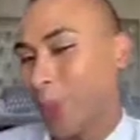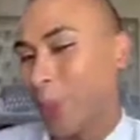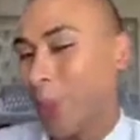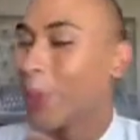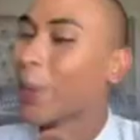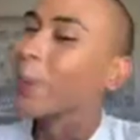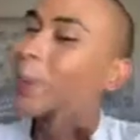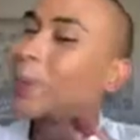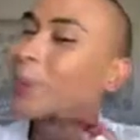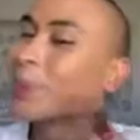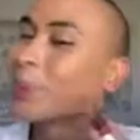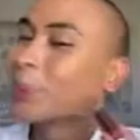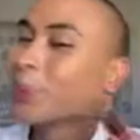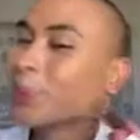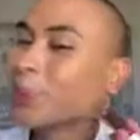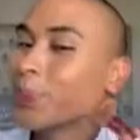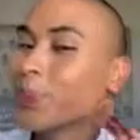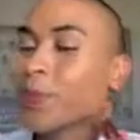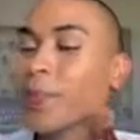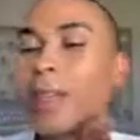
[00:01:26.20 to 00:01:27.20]
you know,
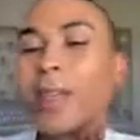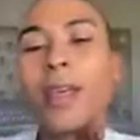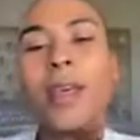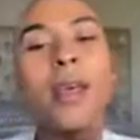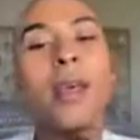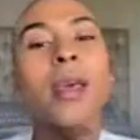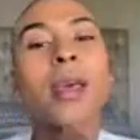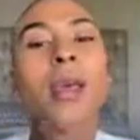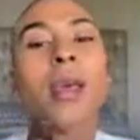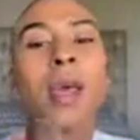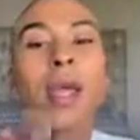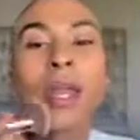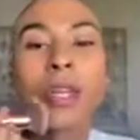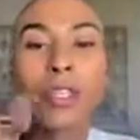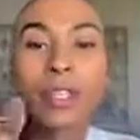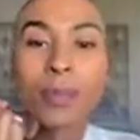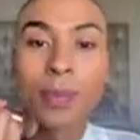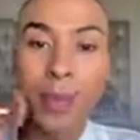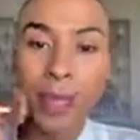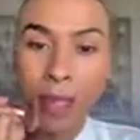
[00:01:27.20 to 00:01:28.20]
and I
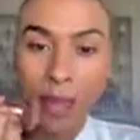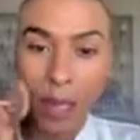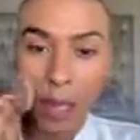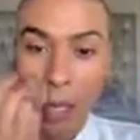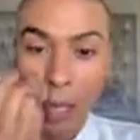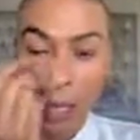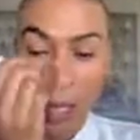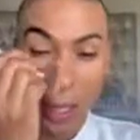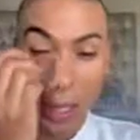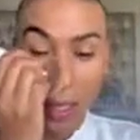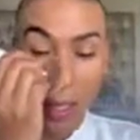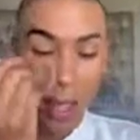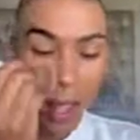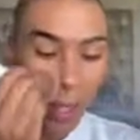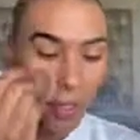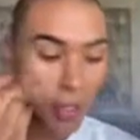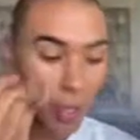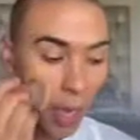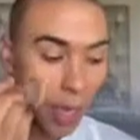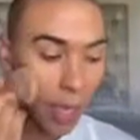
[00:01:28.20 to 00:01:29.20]
just blend that in.
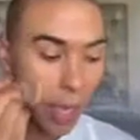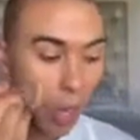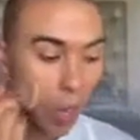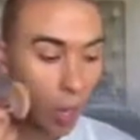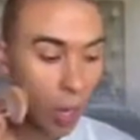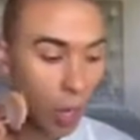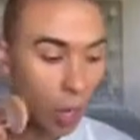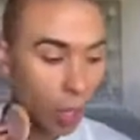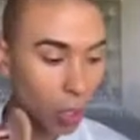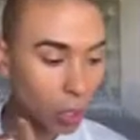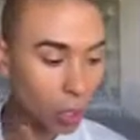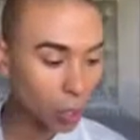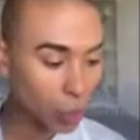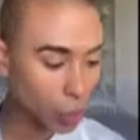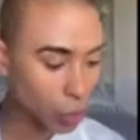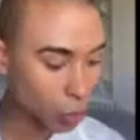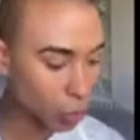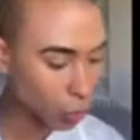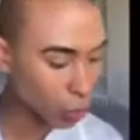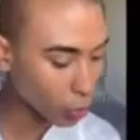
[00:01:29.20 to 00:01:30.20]
And then I go
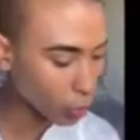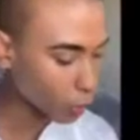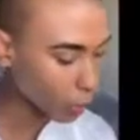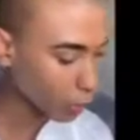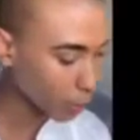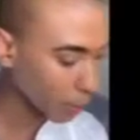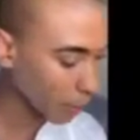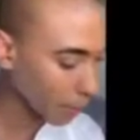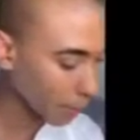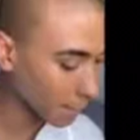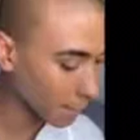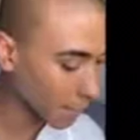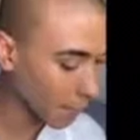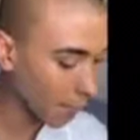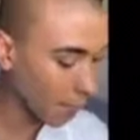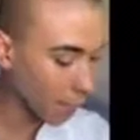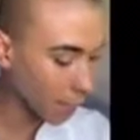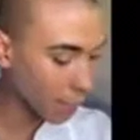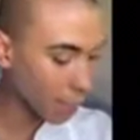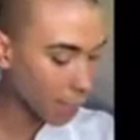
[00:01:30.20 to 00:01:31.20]
onto
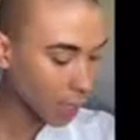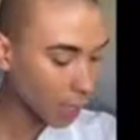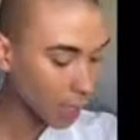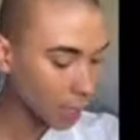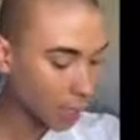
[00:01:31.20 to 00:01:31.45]
my